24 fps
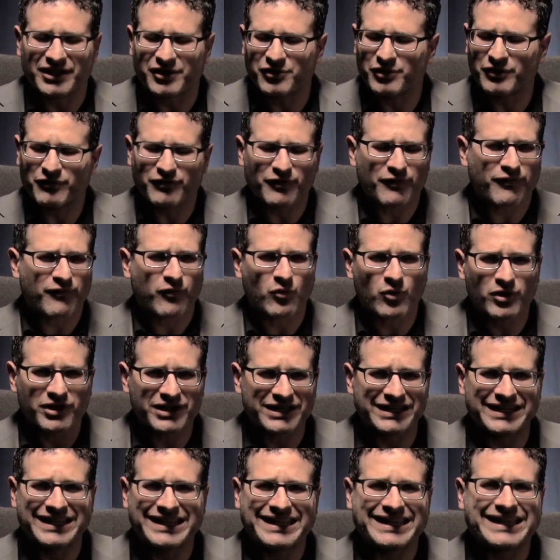I could have
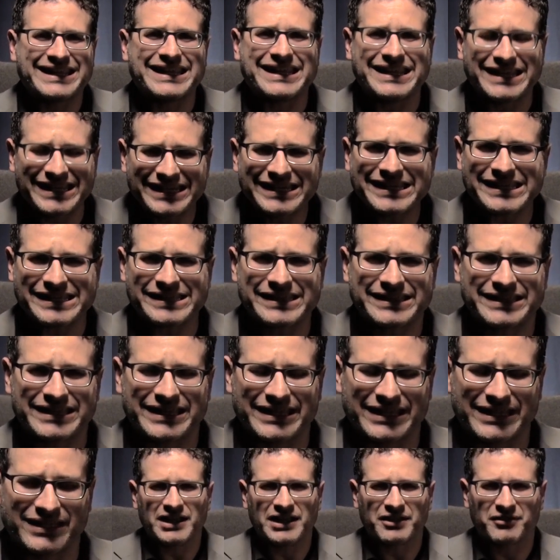afforded
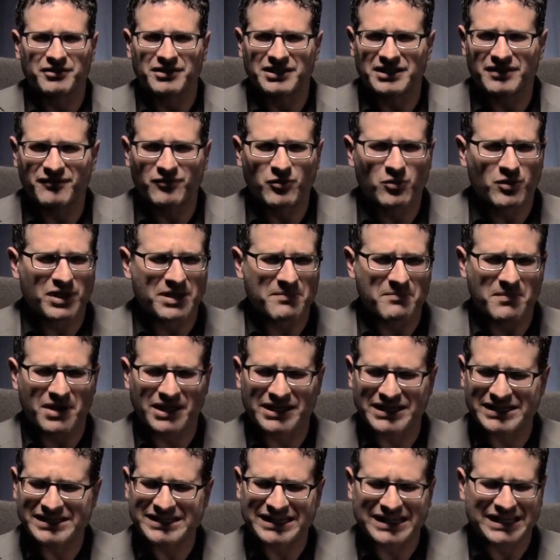anything. I could give away
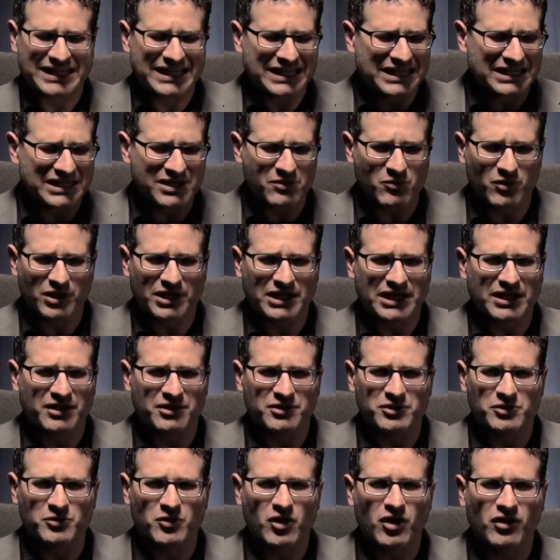money to anyone. I
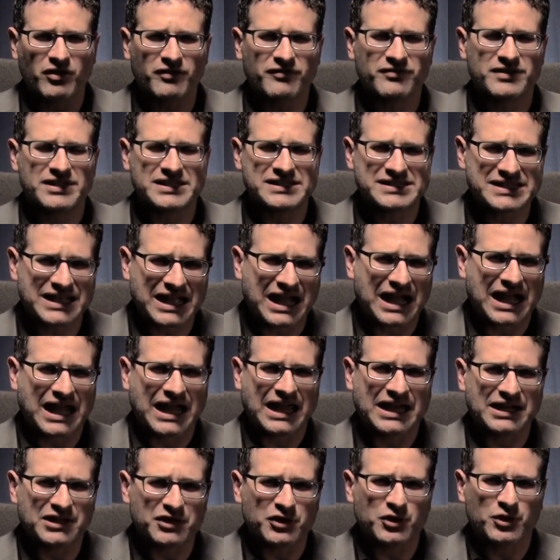could do all of these
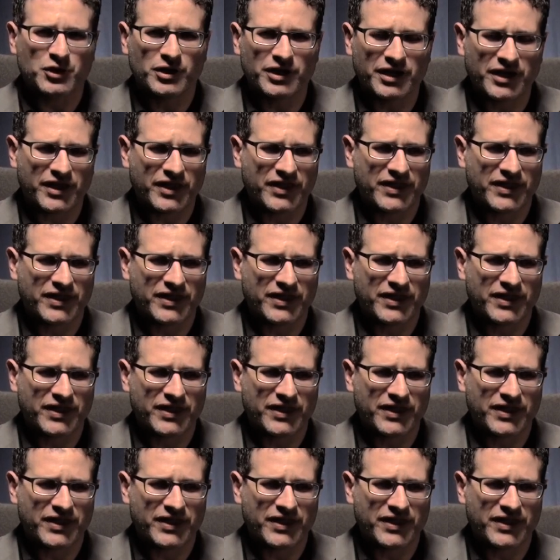kind, good